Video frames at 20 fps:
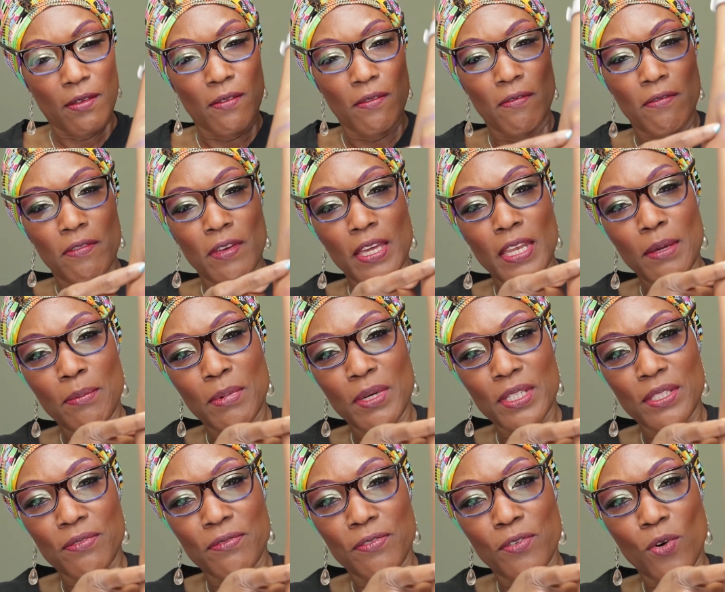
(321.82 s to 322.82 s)

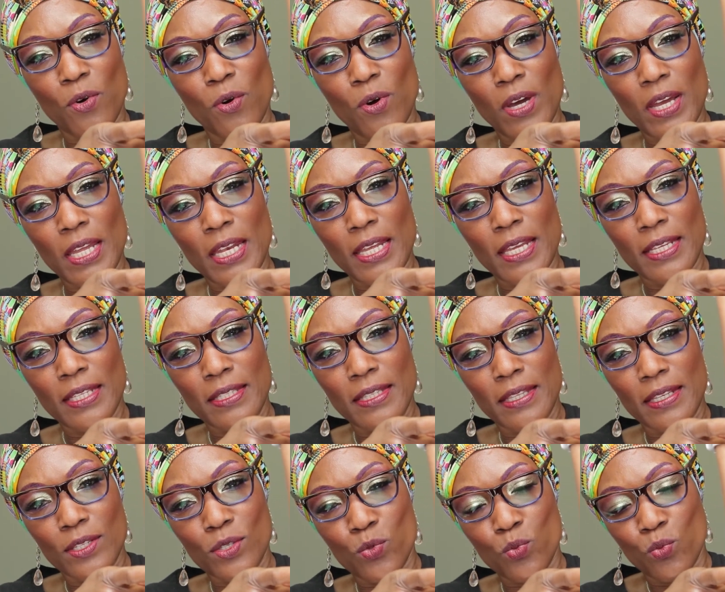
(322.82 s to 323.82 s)
Venomous Void is
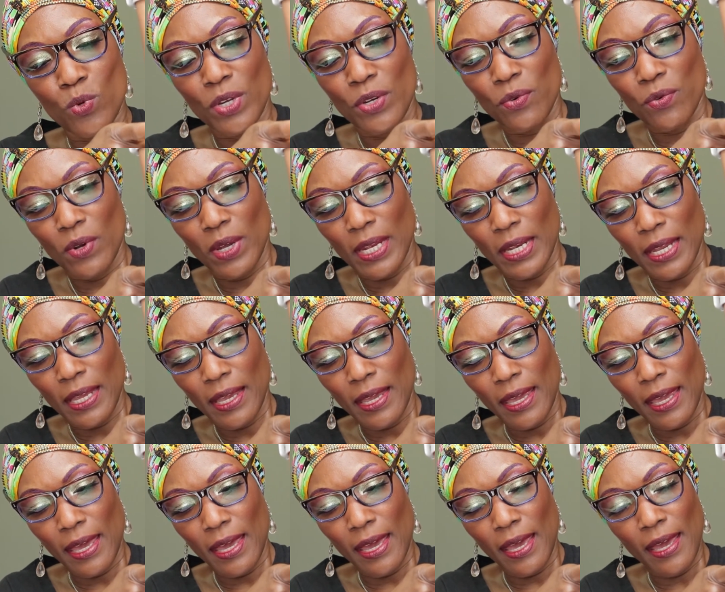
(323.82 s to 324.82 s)
this one right
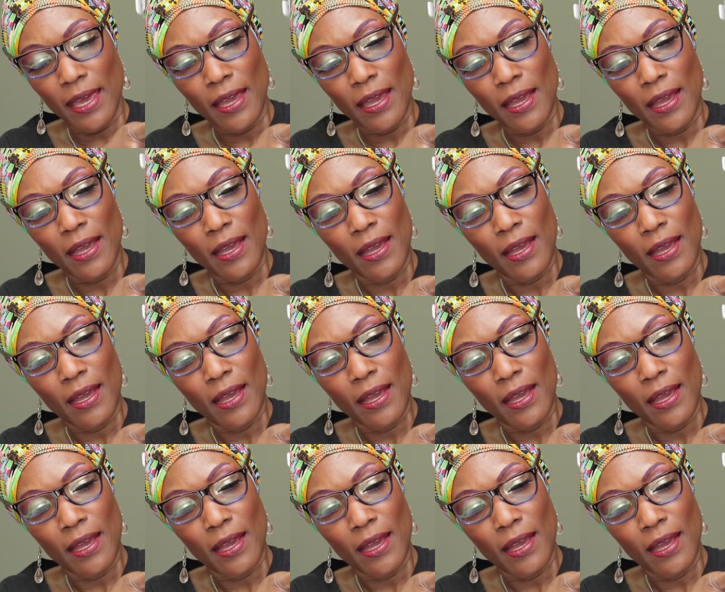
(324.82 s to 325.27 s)
here.